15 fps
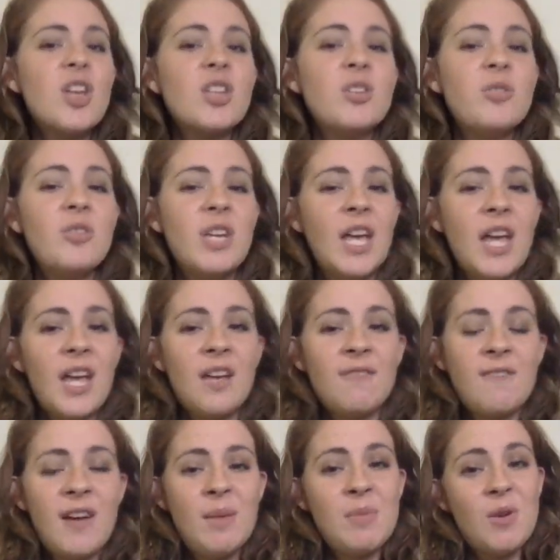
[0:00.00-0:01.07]
You can
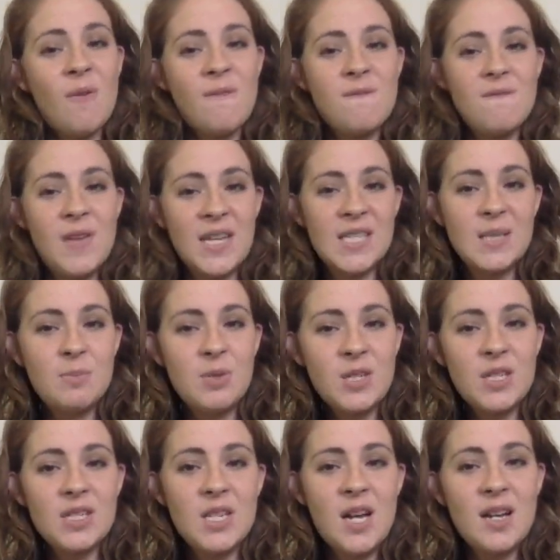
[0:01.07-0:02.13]
find me on
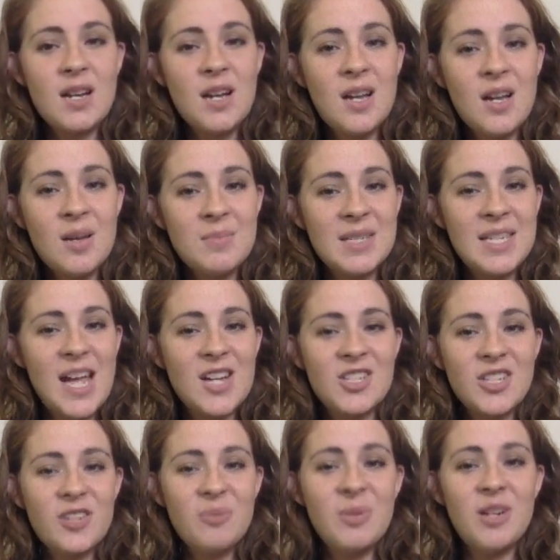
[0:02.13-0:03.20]

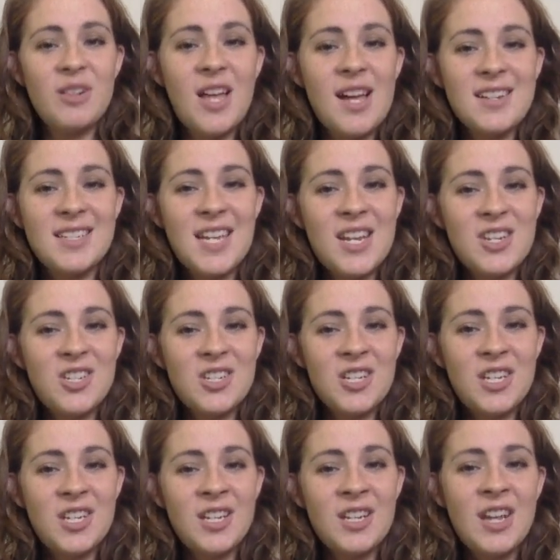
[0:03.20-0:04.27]

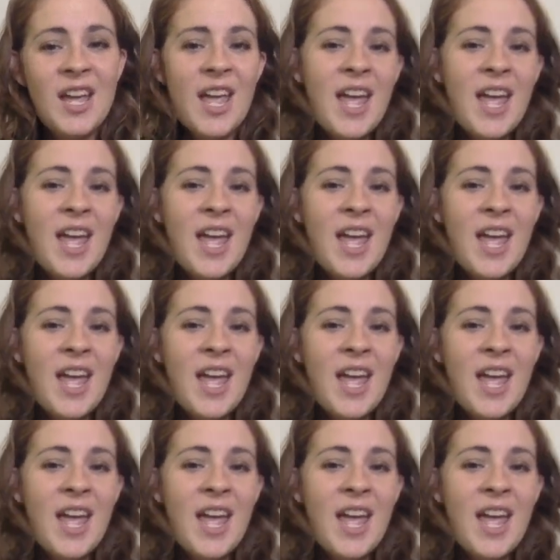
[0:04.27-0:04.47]
facebook.com/littlebearlactation.